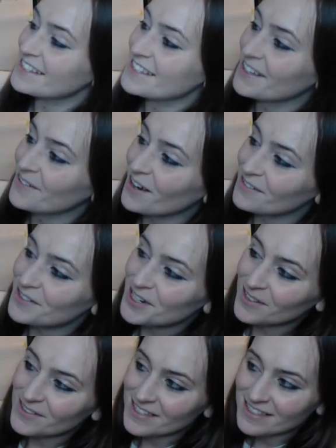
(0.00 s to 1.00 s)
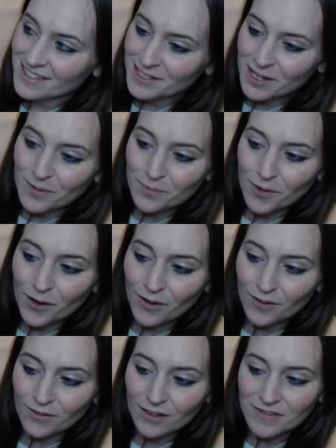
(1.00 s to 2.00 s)
So I've chosen
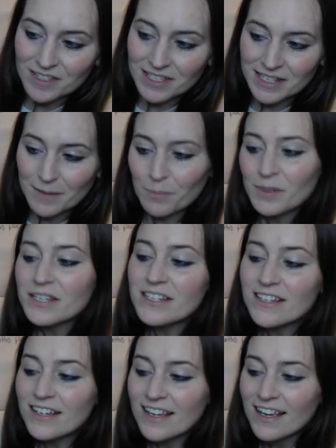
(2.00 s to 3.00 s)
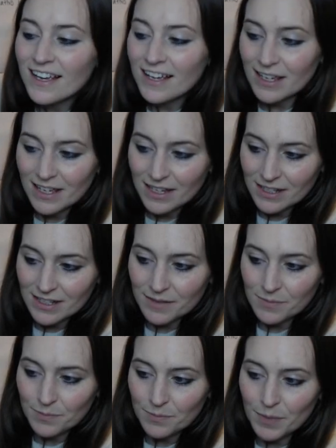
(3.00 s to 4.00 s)
I've snipped and
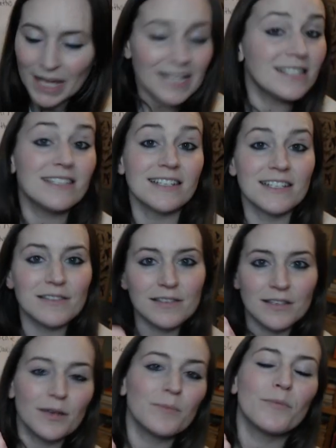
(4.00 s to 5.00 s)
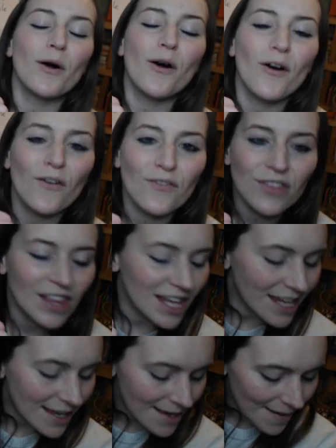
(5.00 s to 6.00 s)
pasted some of
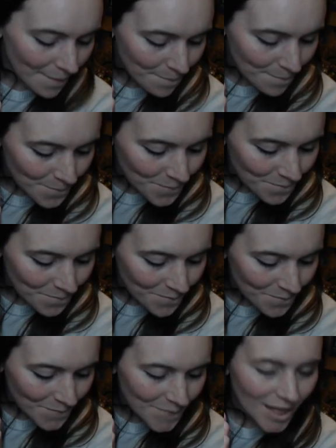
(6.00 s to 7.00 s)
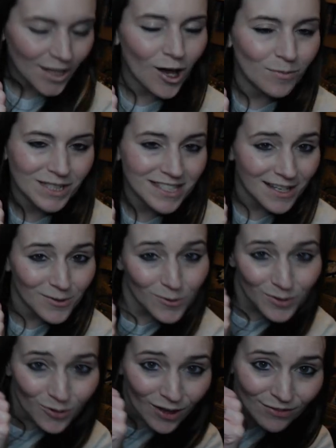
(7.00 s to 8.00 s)
the comments I
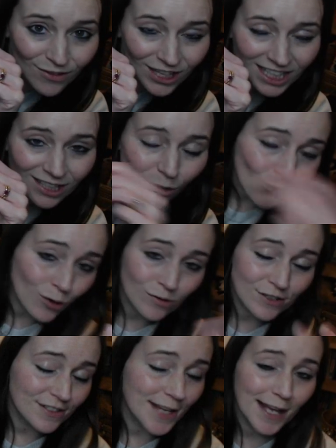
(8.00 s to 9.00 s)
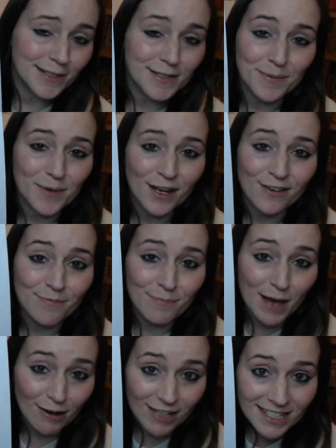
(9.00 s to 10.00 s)
thought were quite funny or just had some kind of
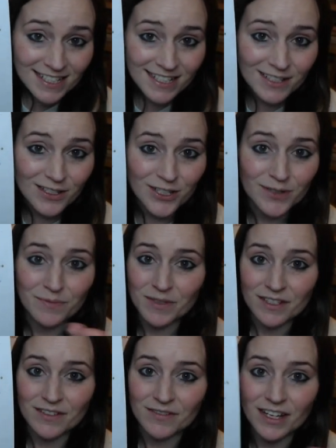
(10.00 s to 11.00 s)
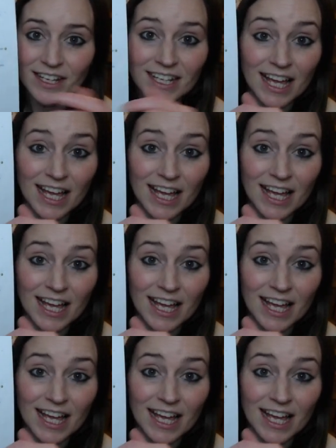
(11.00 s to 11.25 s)
merit in terms of like